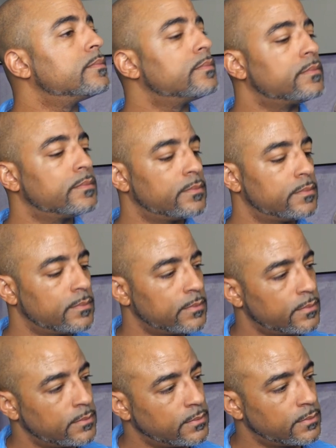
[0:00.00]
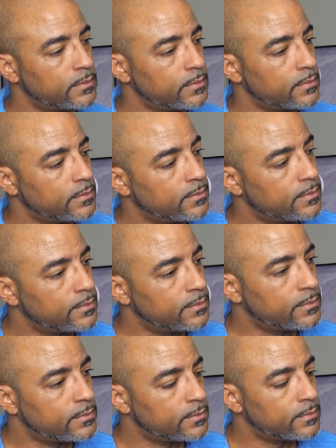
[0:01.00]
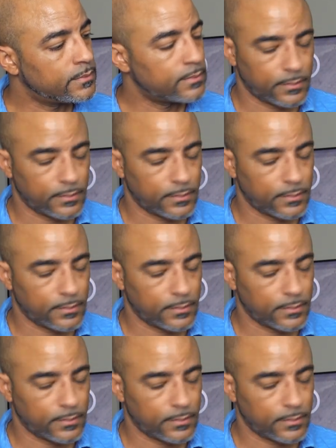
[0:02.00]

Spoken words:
Nothing is said.